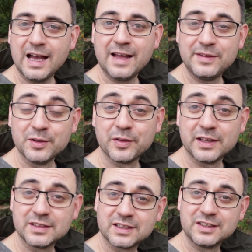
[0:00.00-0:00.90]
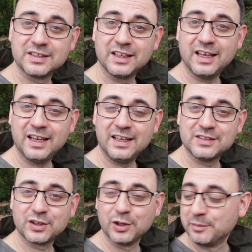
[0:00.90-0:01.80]
And the other thing to consider
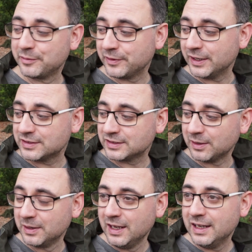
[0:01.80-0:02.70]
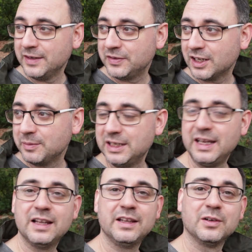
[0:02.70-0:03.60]
is comfort. So if you're going to be
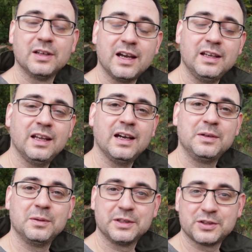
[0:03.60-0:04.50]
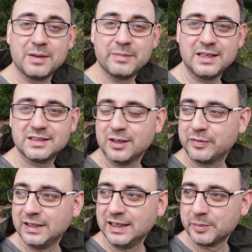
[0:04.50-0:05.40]
kneeling or lying down, you want to try and make
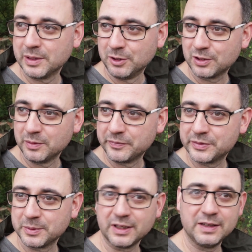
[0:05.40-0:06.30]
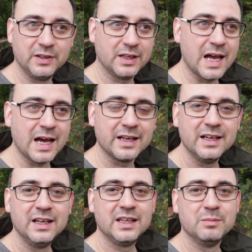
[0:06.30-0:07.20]
yourself a little bit more comfortable. If you can,
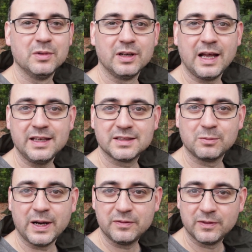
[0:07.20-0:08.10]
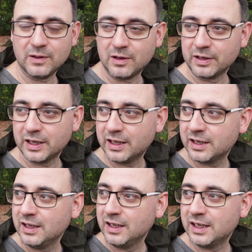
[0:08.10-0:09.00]
you're more likely to wait for longer,
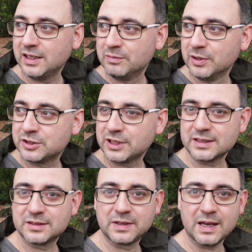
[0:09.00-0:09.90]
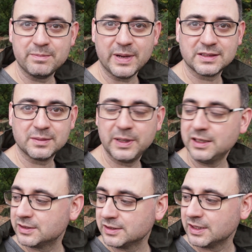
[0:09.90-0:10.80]
and you've more chance of getting better
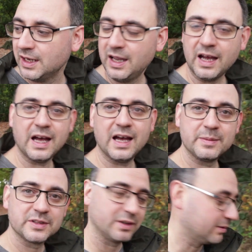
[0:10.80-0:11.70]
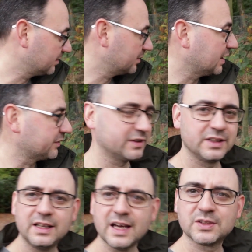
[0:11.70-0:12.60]
pictures. So after
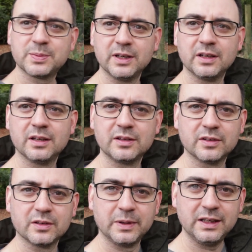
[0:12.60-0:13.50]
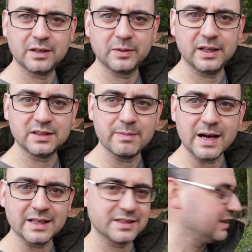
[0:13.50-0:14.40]
seeing Espen the other week with his
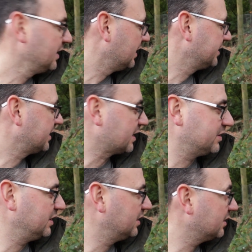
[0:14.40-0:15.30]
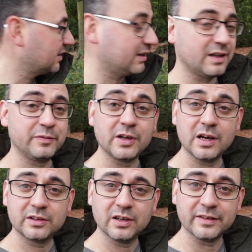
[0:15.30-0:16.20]
mat, I forgot
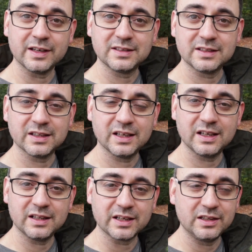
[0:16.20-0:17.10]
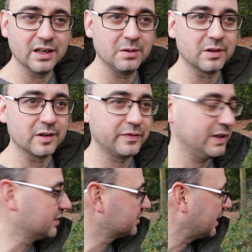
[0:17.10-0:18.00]
I'd got this. It's like a yoga or
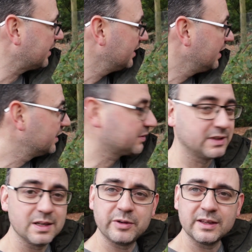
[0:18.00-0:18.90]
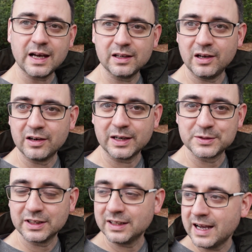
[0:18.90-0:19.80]
fitness mat. So I did bring that along. I
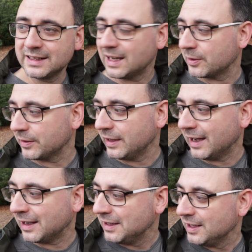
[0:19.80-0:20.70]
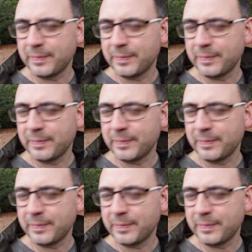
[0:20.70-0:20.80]
was going to lie down on that.